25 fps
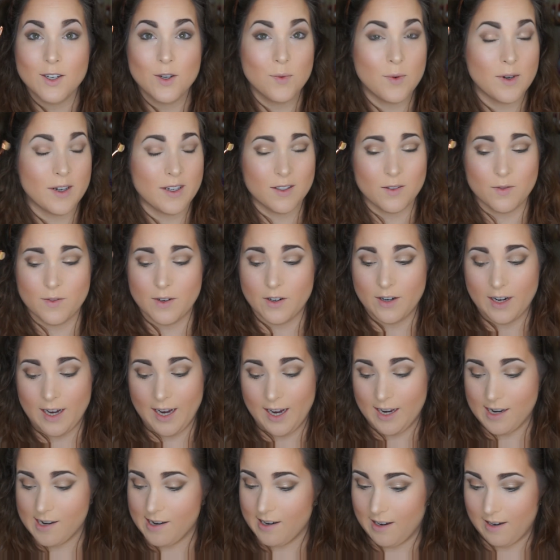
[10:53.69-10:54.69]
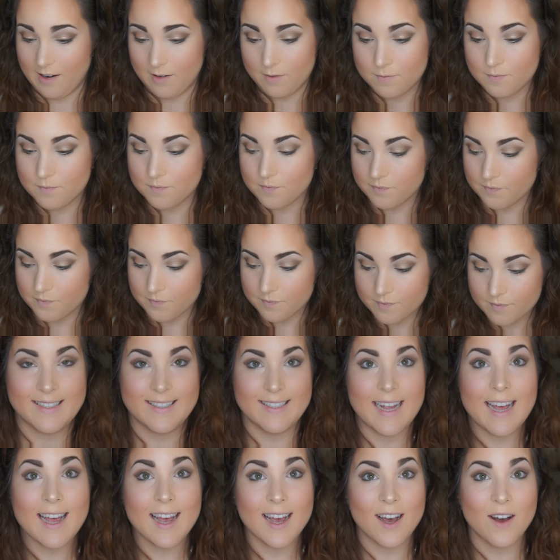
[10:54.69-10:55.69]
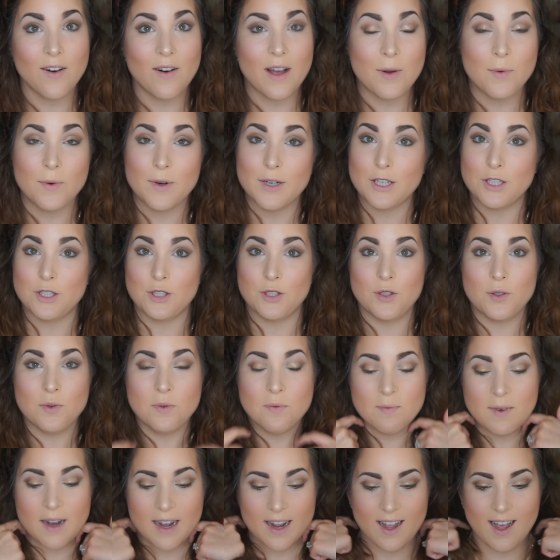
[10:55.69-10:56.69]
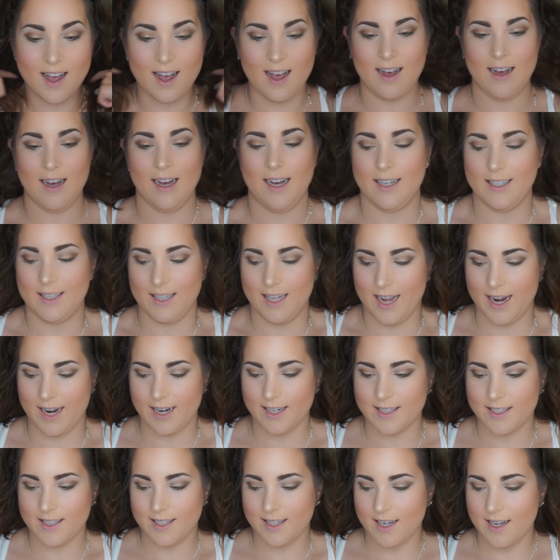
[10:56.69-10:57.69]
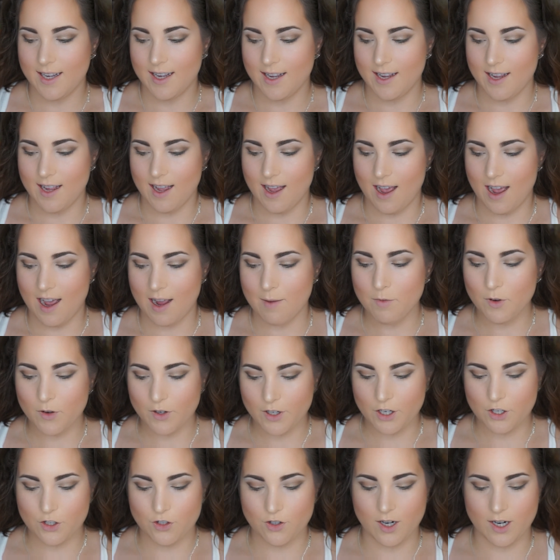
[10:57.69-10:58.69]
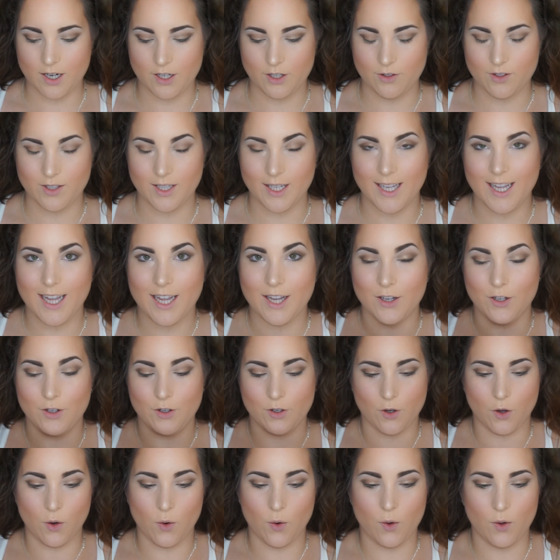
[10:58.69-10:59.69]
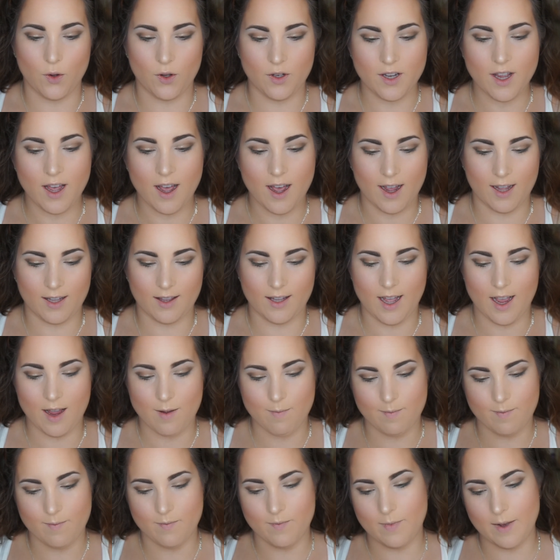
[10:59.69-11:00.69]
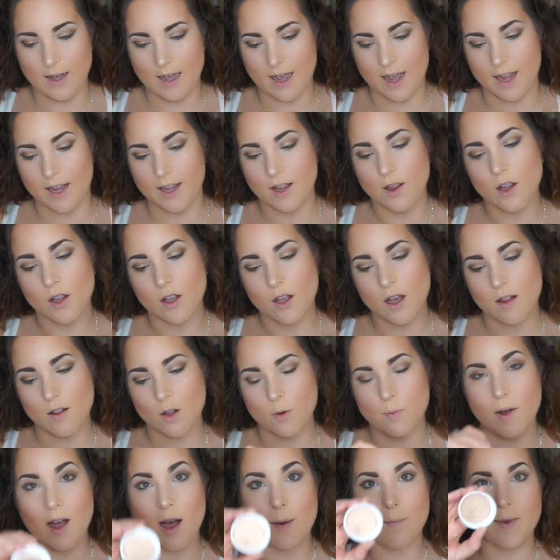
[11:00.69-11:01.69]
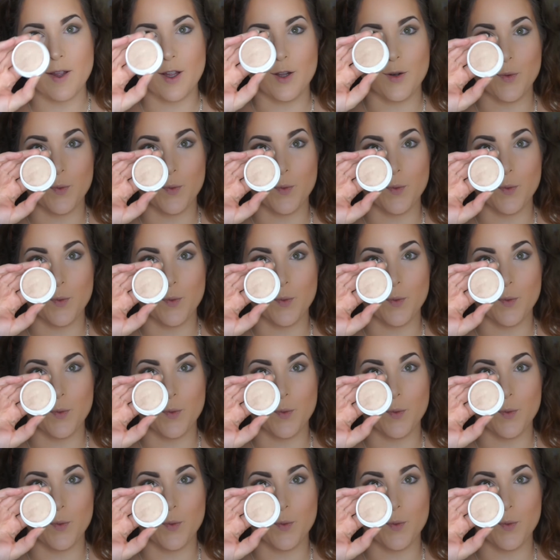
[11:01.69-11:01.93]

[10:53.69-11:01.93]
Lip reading: little one is very handy. Now I want to do my highlight. I'm going to try using a gold highlight by ColourPop